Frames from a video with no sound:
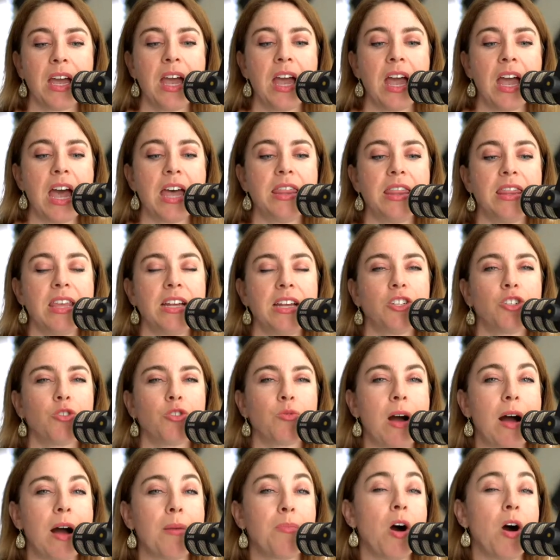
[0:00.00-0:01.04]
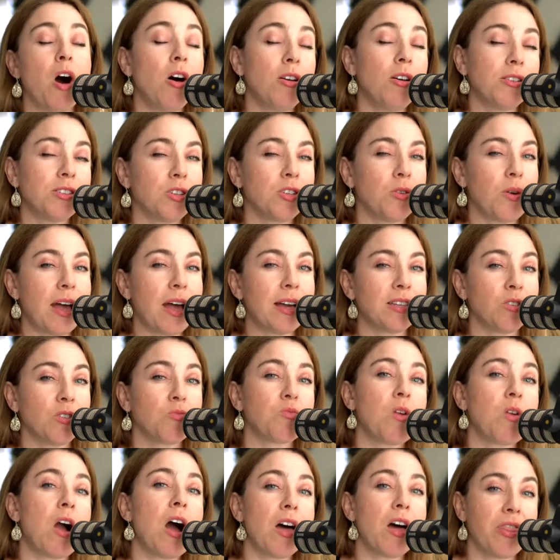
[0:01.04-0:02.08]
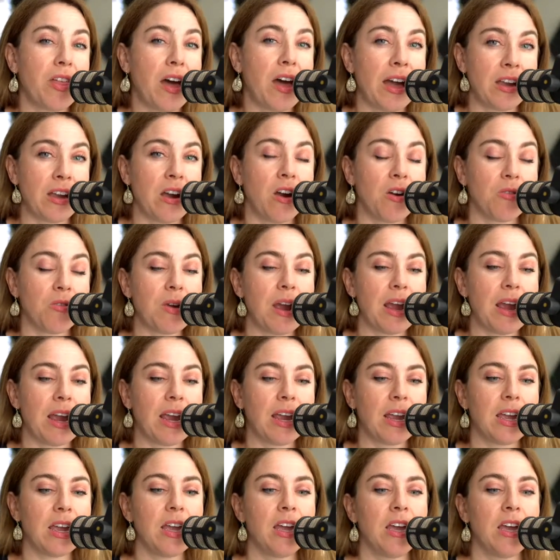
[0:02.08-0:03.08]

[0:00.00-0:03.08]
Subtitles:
and then Schwab also has a Roth IRA,